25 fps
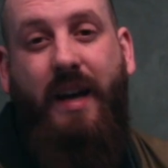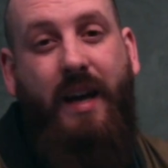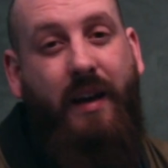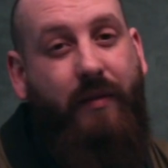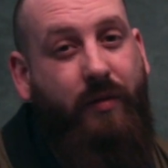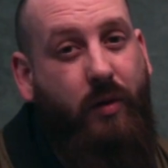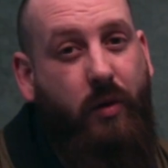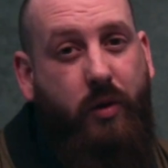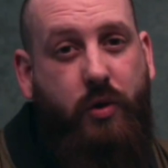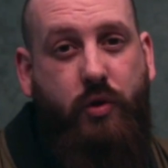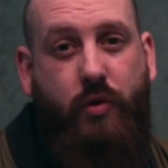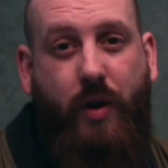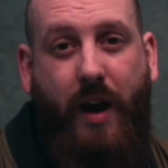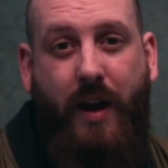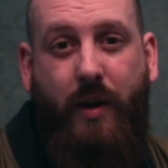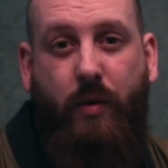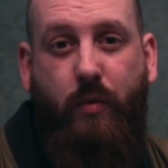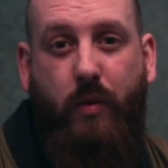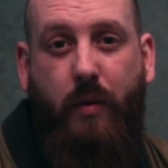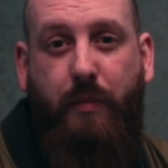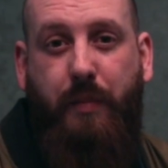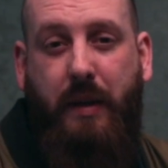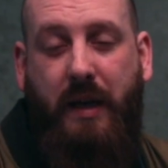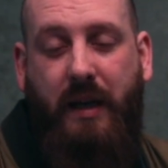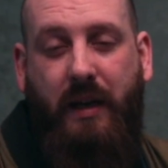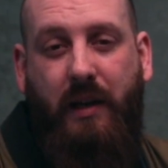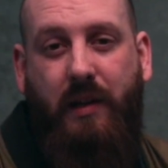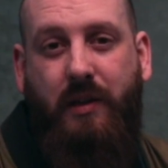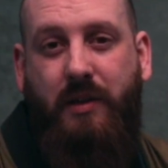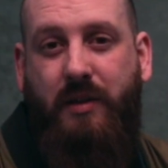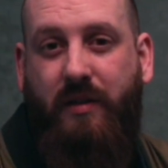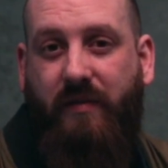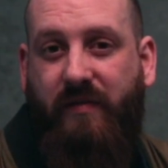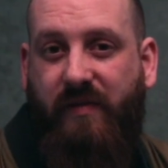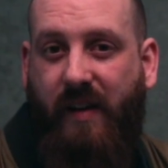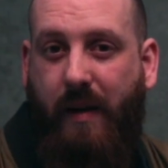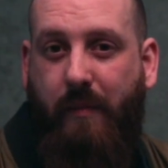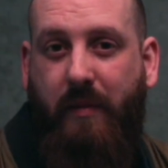If you're trying to appeal
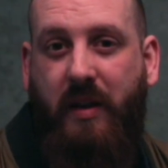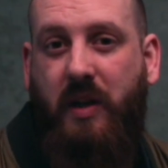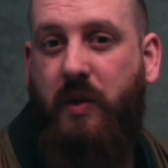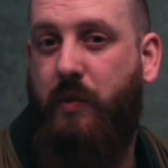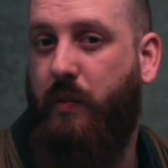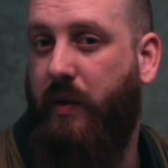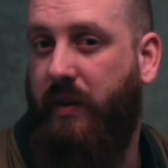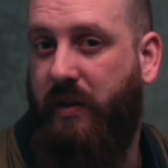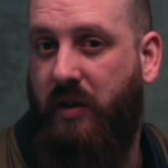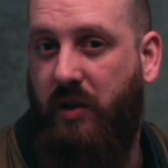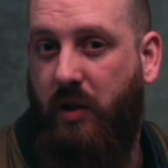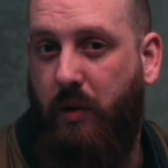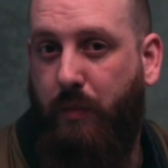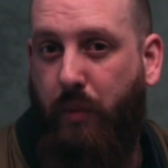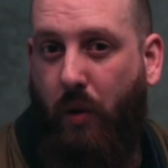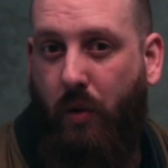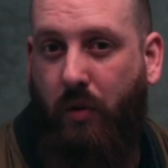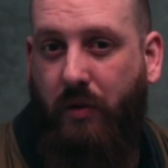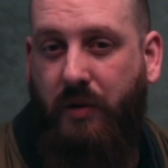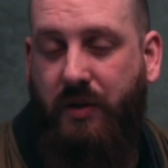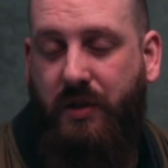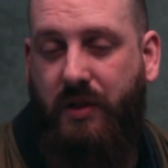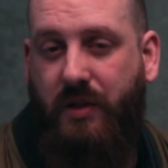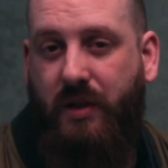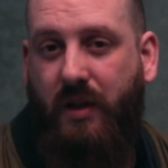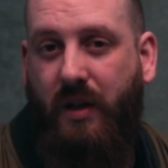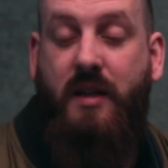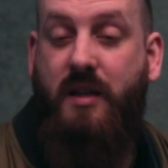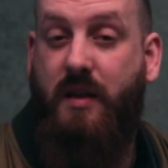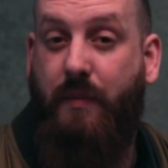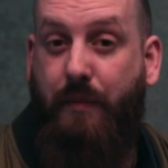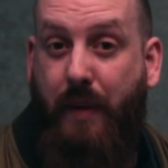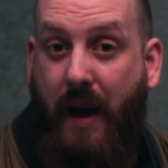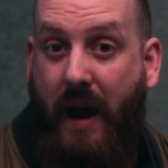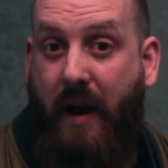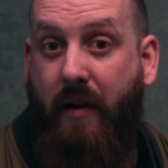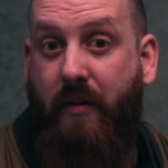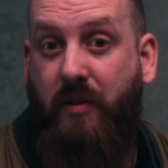to families with newborns, to
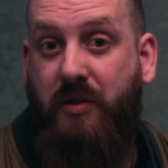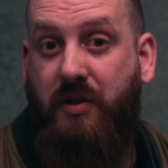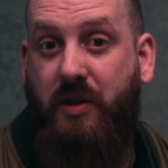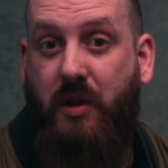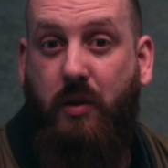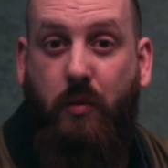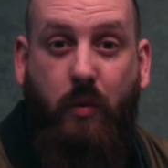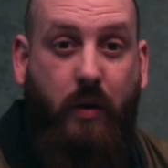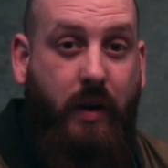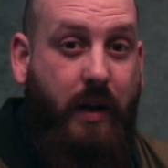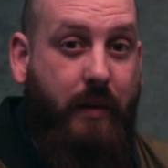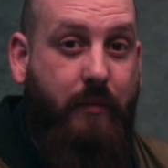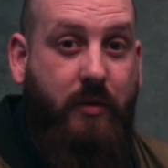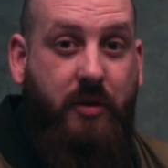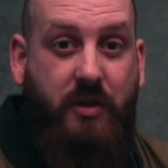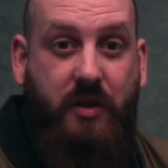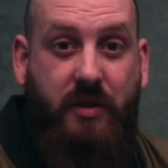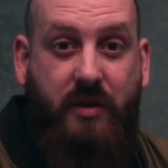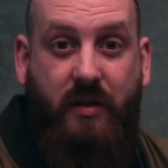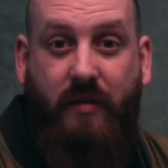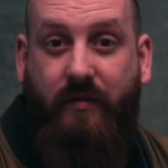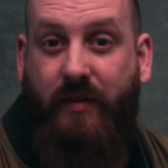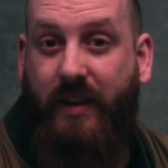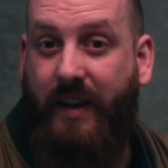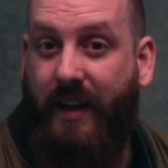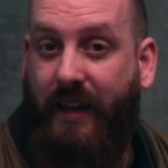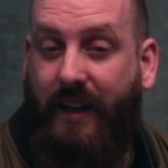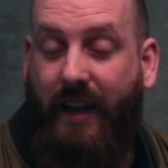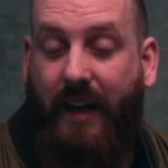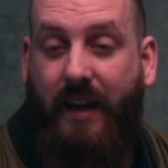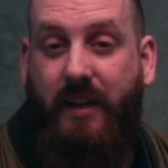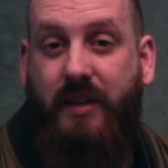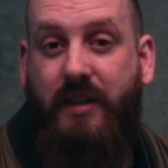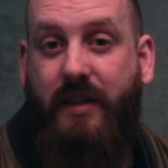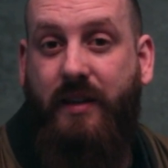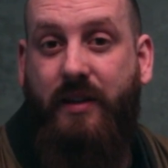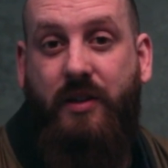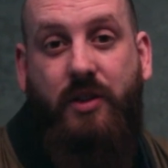parents who want images of their
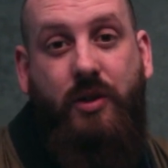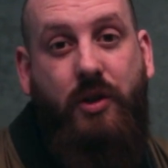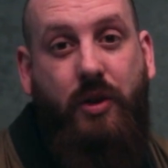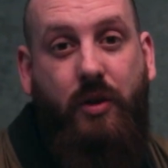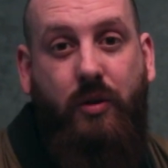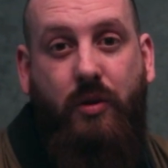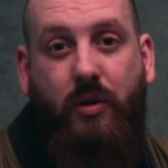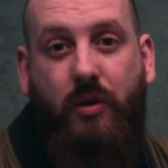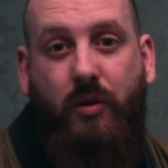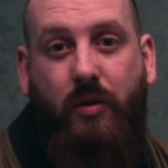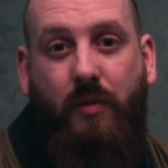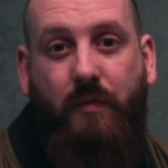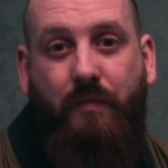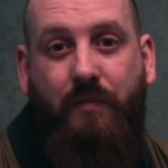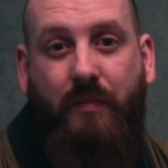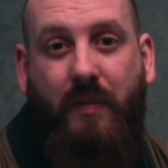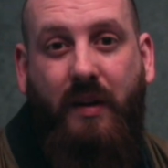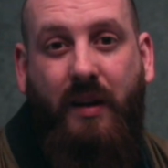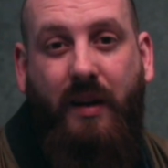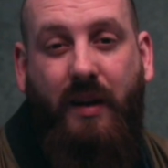kids in the studio,